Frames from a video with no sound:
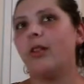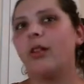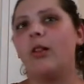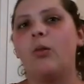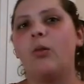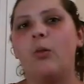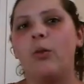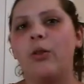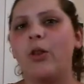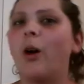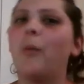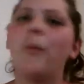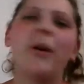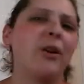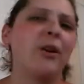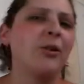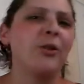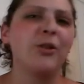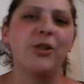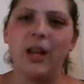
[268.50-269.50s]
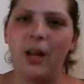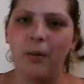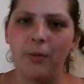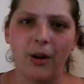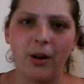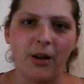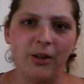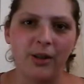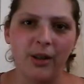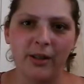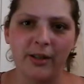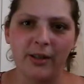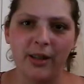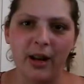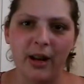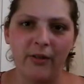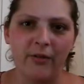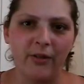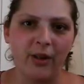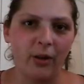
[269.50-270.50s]
with all my crochet projects that
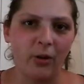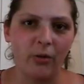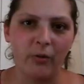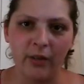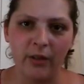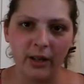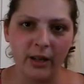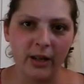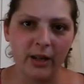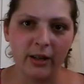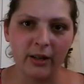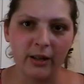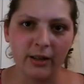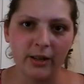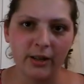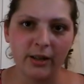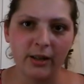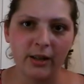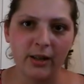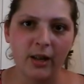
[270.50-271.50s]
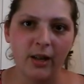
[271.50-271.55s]
I've done over the years,